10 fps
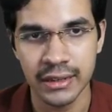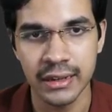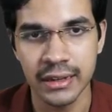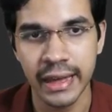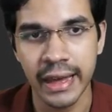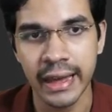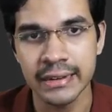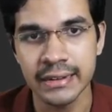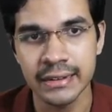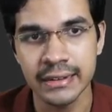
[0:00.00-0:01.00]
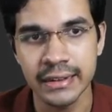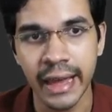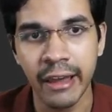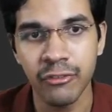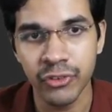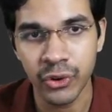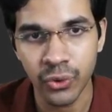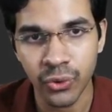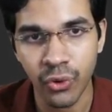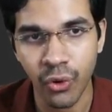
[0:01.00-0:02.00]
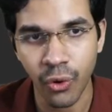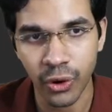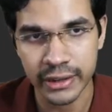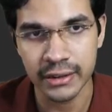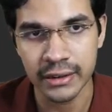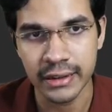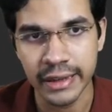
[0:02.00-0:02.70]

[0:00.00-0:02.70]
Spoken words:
and a view holder,